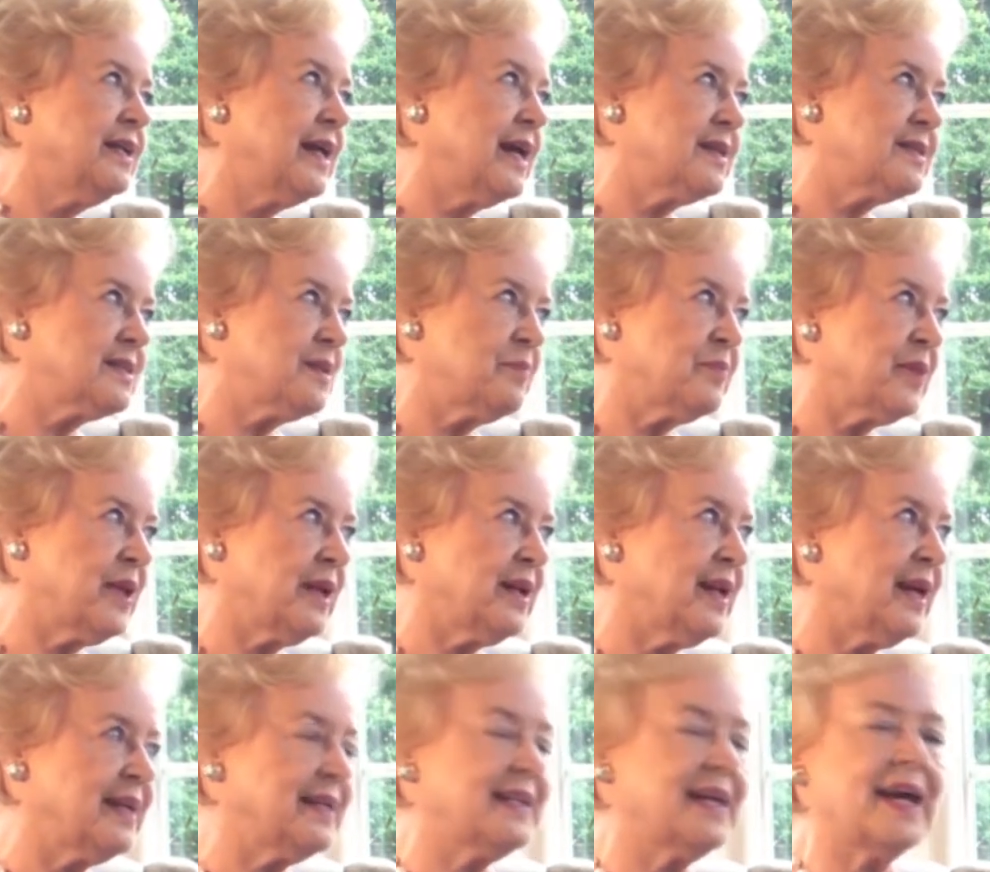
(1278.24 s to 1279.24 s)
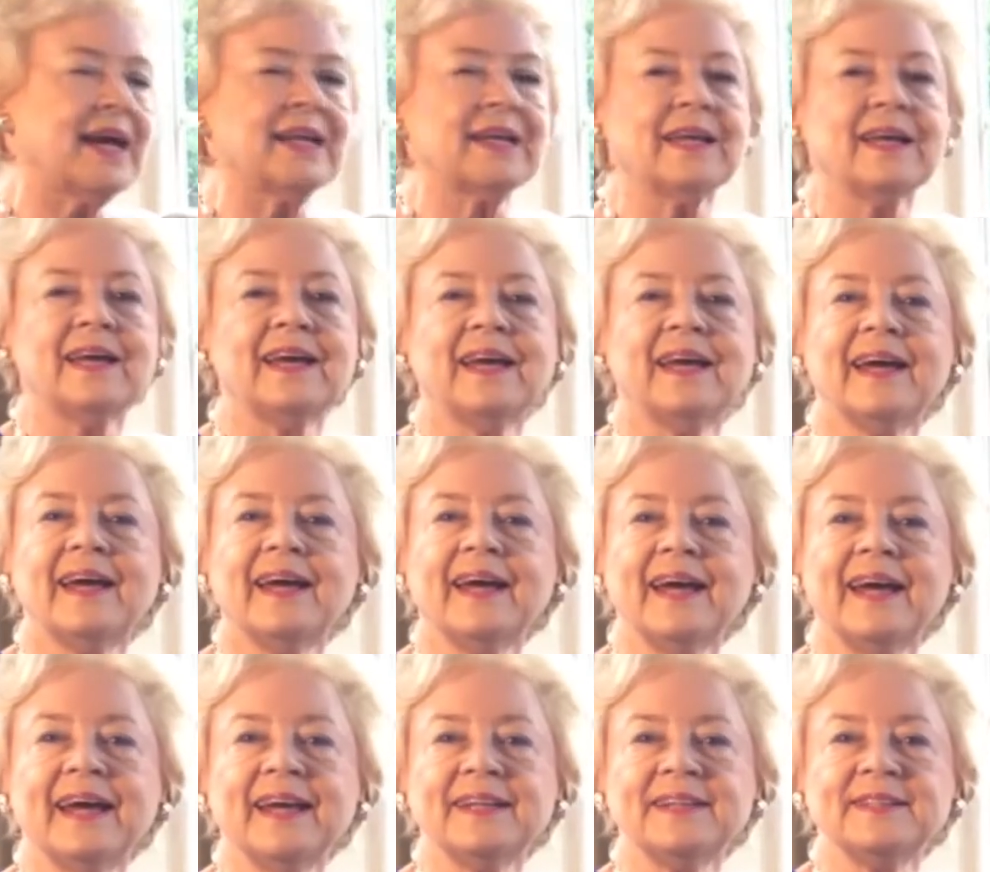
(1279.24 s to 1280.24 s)
Yeah, something like that.
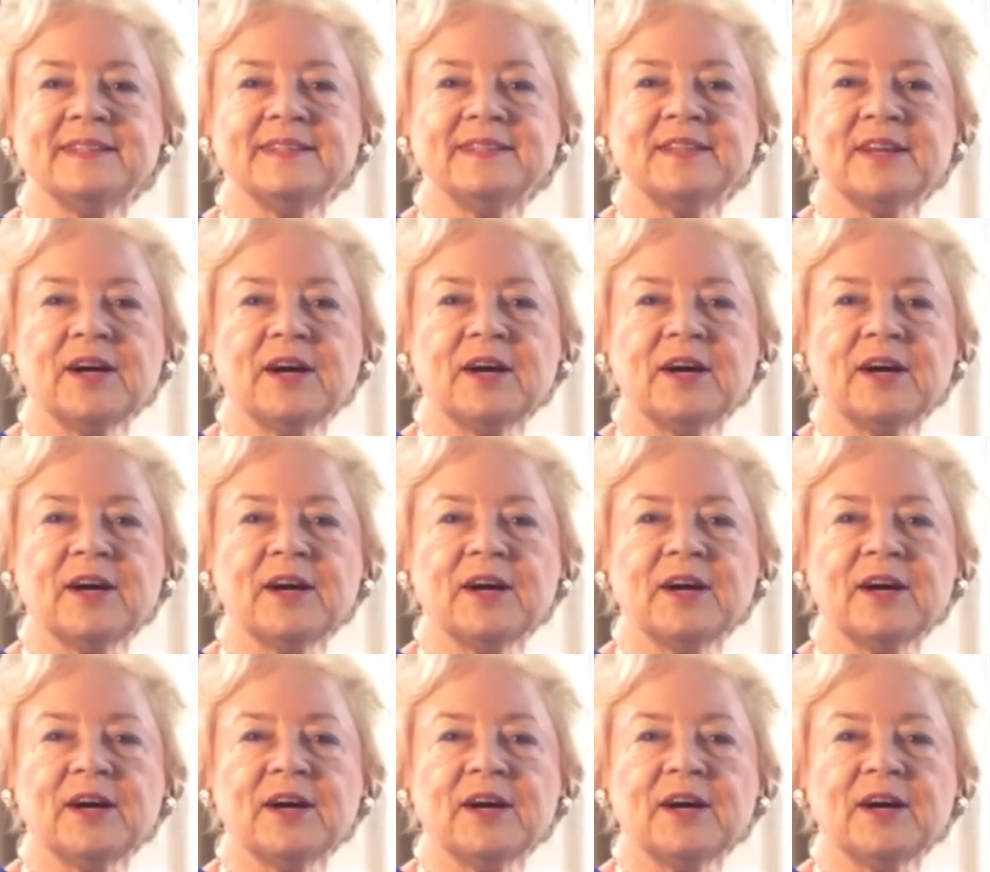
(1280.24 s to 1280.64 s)
And